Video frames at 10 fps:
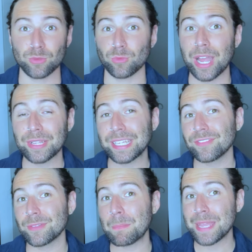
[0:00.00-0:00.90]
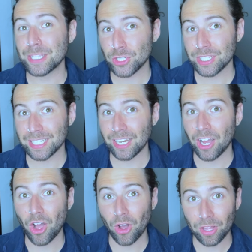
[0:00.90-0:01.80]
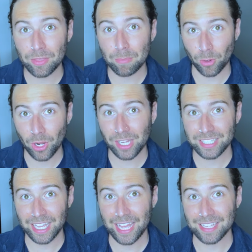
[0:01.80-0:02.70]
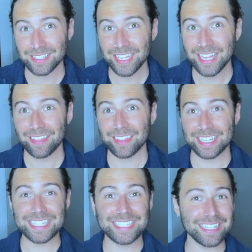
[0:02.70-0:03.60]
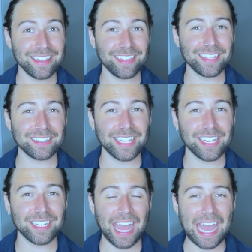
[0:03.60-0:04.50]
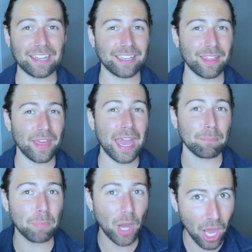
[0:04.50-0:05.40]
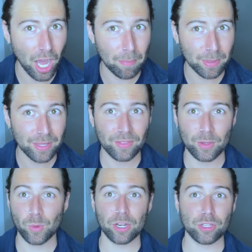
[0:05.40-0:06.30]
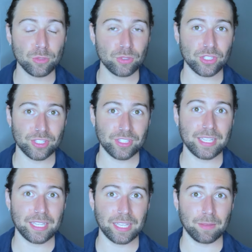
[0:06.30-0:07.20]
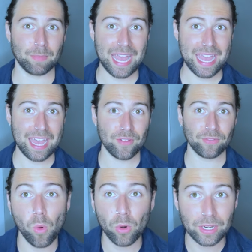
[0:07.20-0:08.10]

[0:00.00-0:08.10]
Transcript: Rowdy even mentioned it on the broadcast that he didn't think Leon had that pop that we are used to seeing him have, or